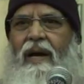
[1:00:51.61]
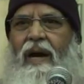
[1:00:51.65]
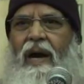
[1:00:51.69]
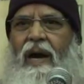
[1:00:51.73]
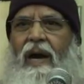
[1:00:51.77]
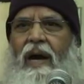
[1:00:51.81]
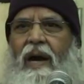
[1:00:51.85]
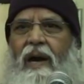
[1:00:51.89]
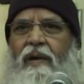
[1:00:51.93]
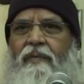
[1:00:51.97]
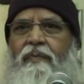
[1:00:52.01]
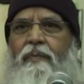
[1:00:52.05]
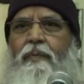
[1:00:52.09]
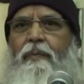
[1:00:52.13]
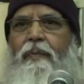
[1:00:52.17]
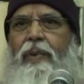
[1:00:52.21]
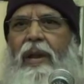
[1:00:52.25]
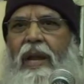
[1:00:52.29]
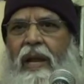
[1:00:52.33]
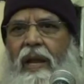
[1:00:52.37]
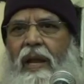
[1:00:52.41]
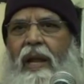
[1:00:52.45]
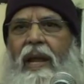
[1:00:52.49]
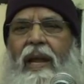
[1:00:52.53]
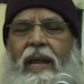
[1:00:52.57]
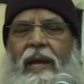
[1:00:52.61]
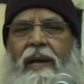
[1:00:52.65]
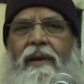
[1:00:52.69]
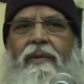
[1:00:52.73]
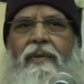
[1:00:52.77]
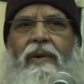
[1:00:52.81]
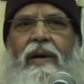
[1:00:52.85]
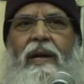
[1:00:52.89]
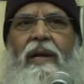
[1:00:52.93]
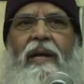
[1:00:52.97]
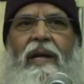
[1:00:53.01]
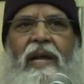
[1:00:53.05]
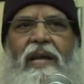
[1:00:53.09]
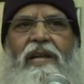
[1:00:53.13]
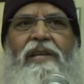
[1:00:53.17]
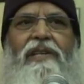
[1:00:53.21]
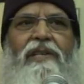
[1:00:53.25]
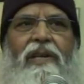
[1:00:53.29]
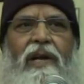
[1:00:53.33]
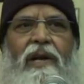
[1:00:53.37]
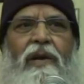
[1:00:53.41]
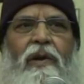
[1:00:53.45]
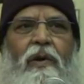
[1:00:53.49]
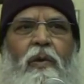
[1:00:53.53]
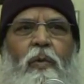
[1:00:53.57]
of bringing our
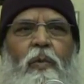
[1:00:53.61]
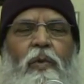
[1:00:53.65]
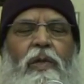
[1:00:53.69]
attention